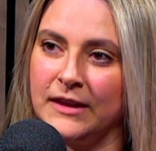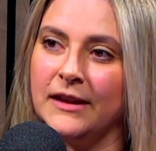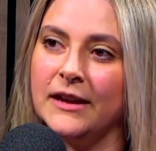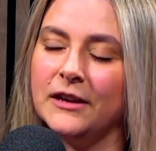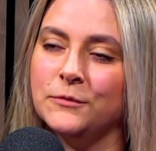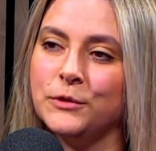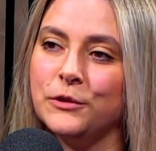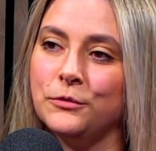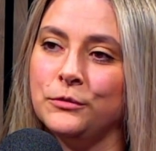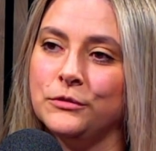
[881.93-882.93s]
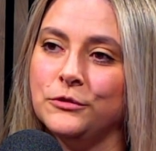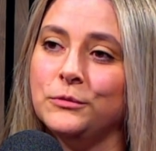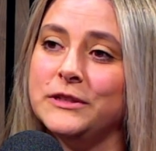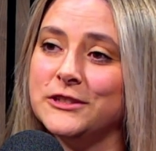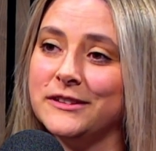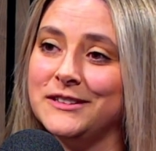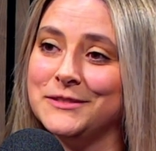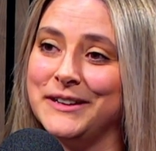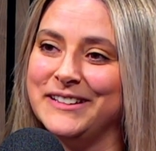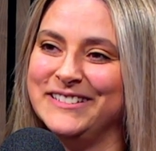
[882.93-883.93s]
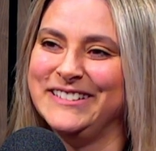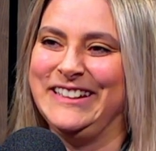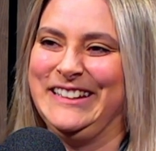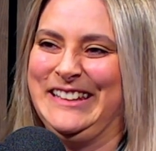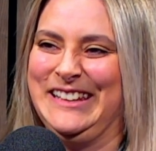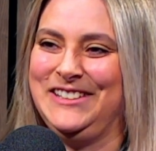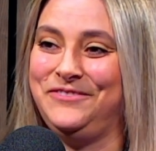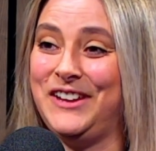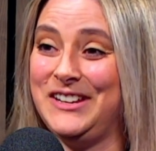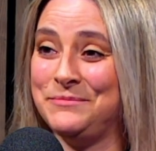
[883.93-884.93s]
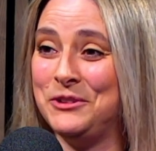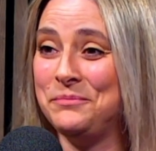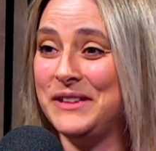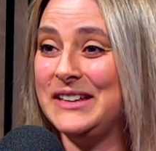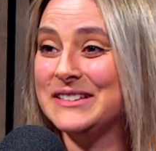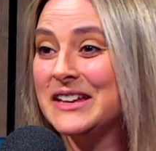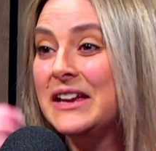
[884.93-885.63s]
And we all know each other as well. It's a very small place.